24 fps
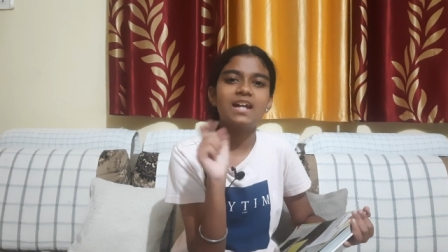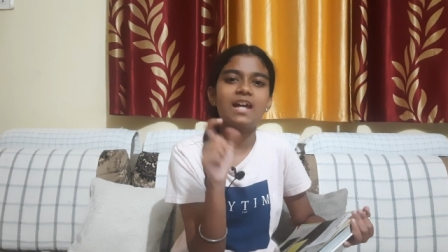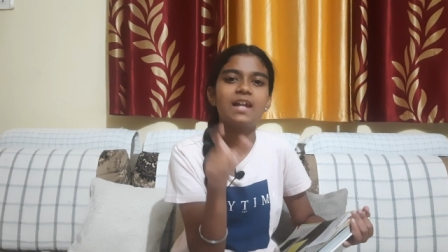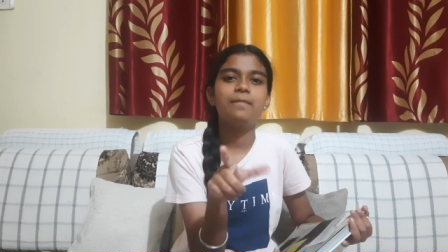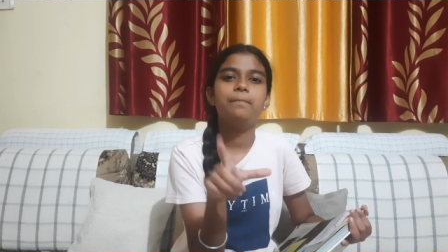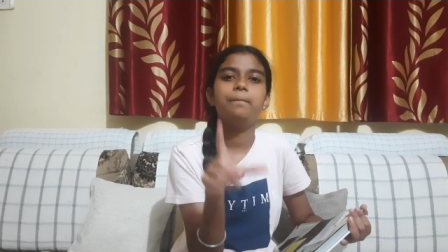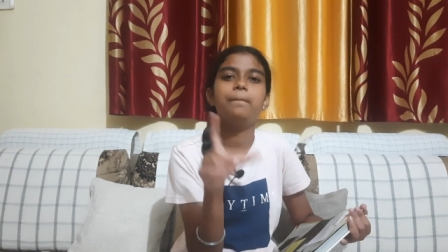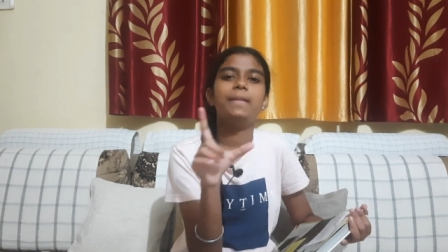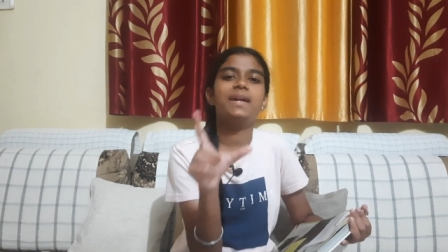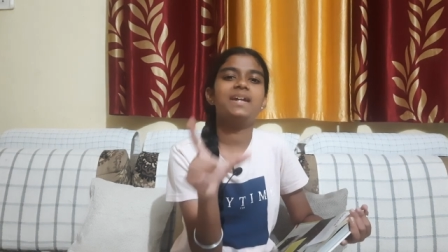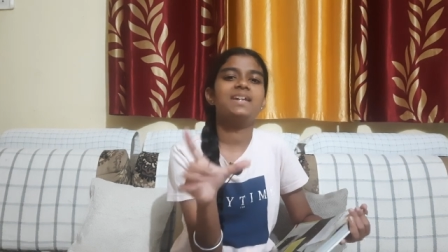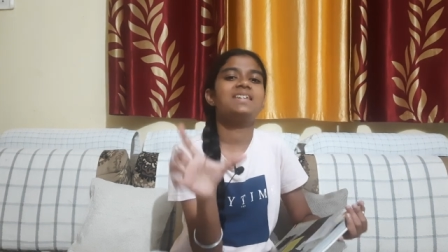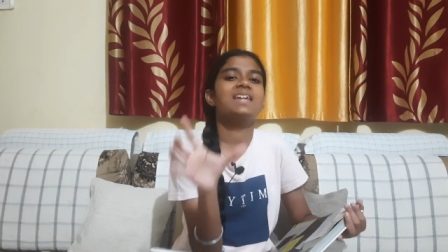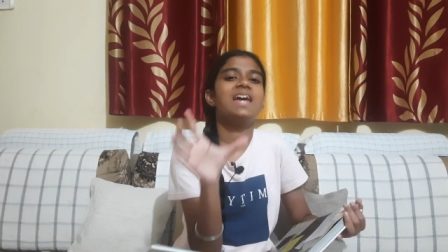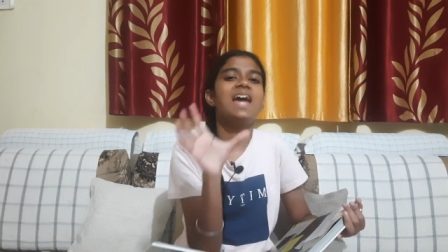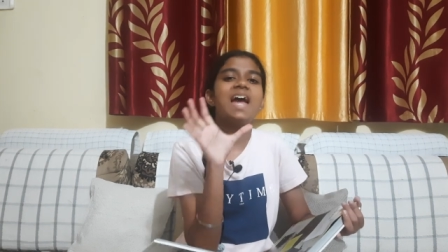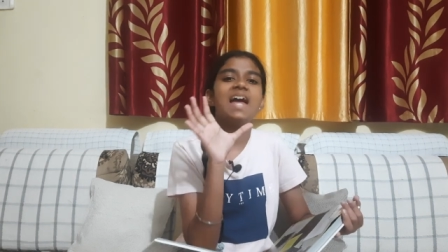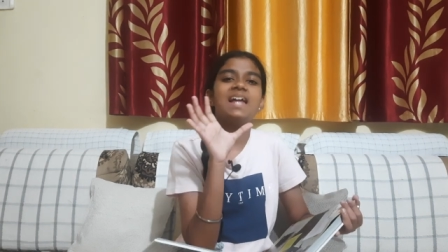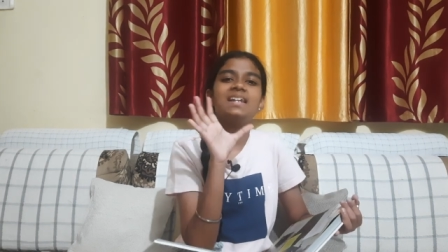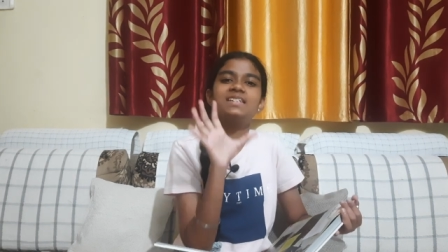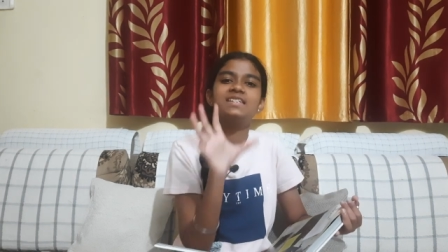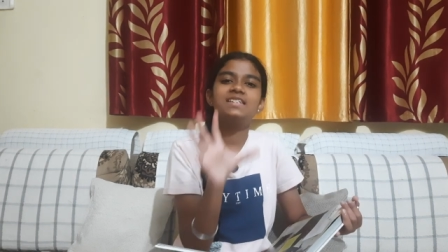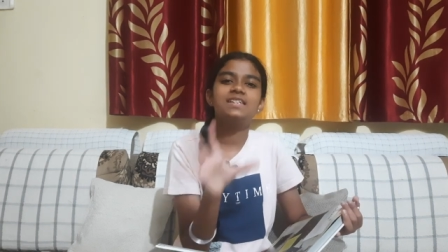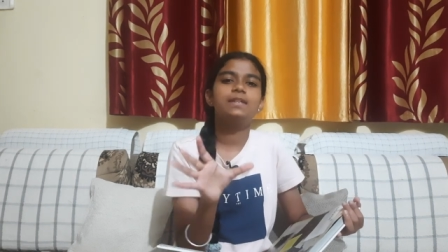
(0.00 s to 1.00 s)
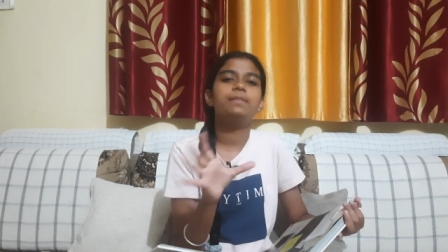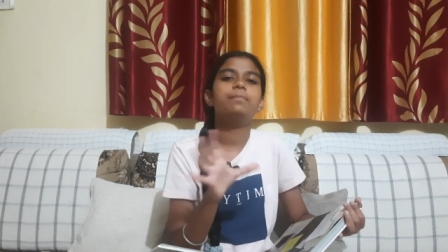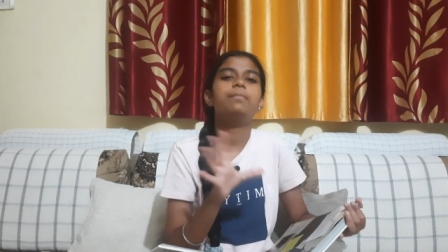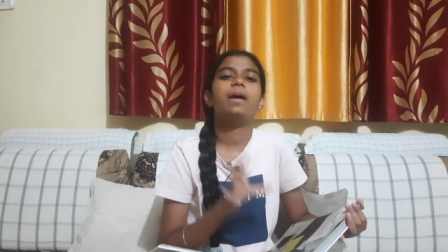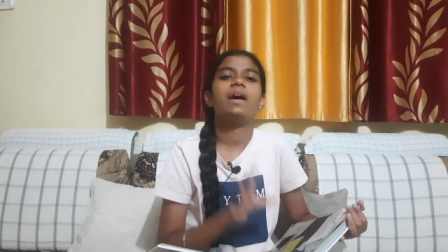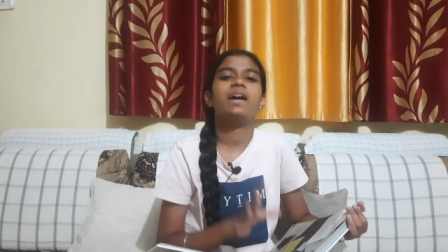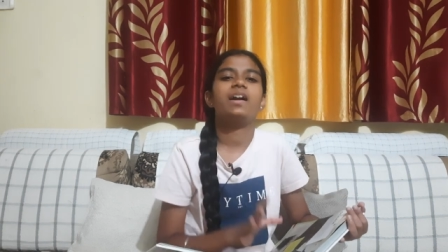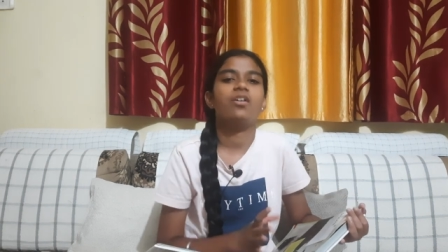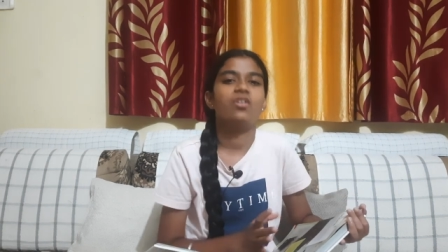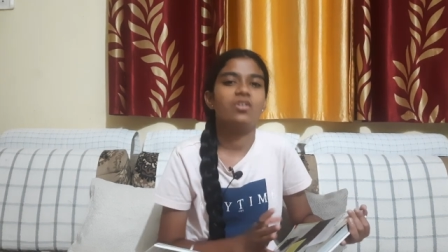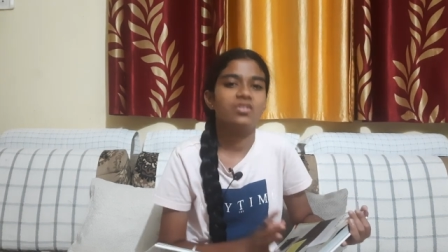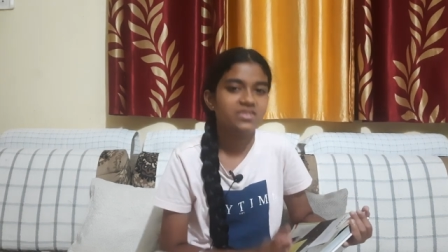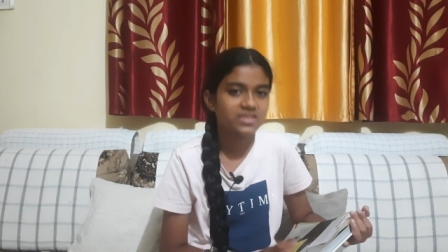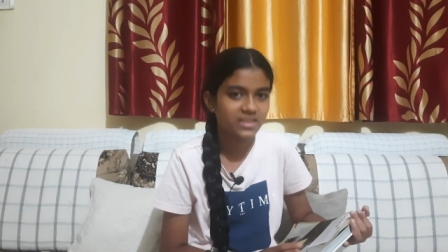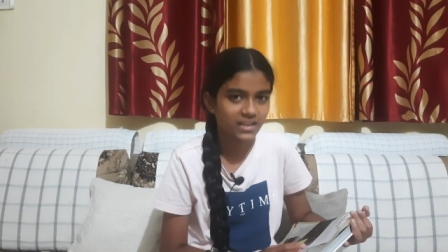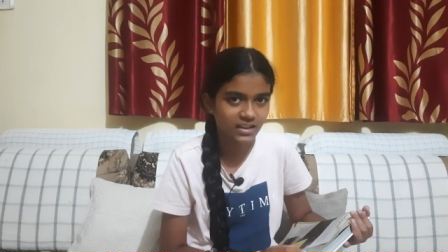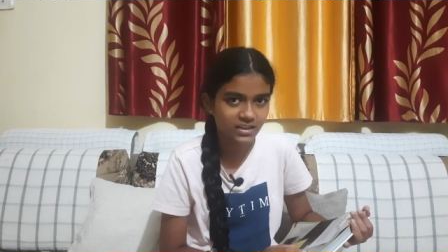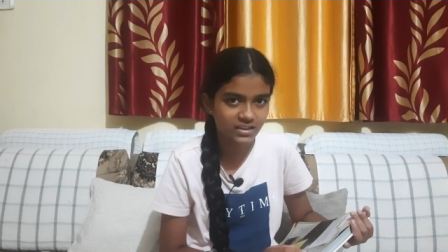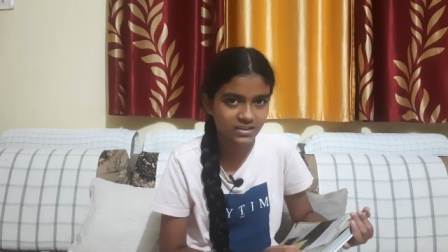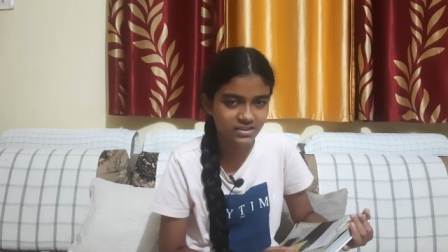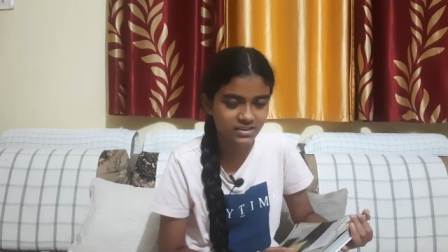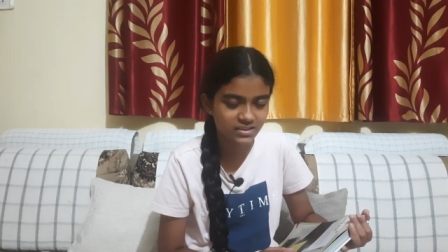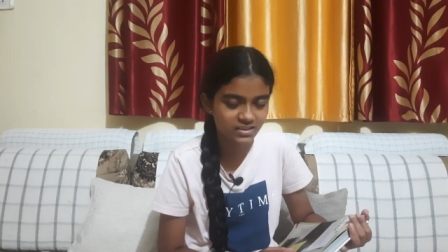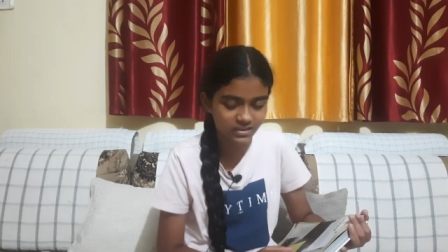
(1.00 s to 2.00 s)
and made
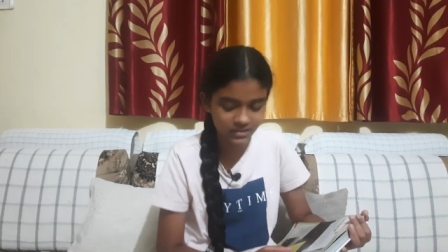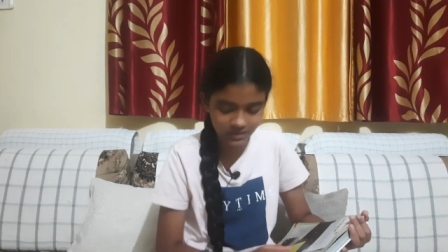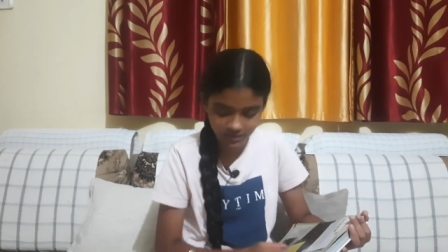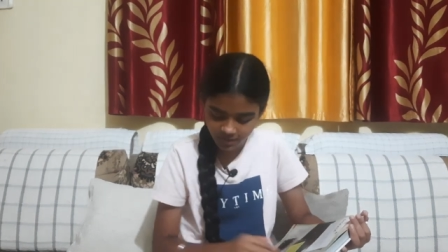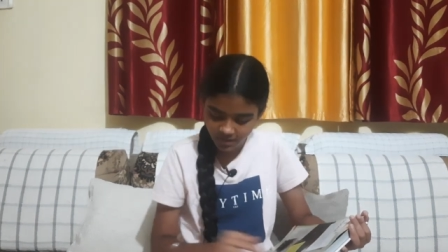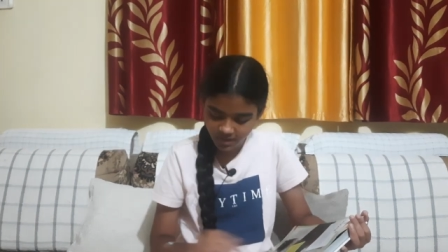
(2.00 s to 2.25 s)
antibiotics.